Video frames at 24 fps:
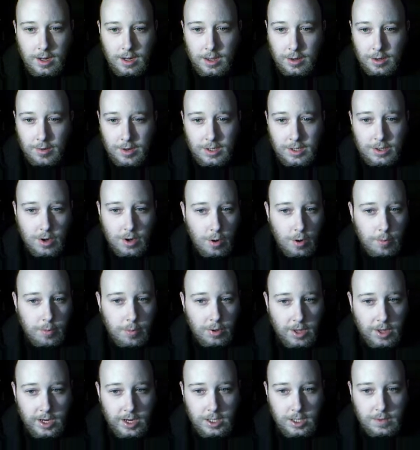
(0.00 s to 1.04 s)
There is no
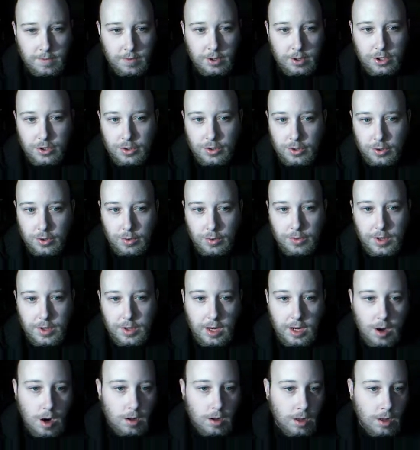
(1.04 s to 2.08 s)
place for truth
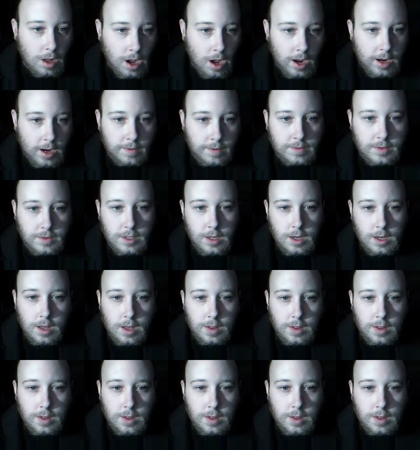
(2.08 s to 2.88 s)
in our lives.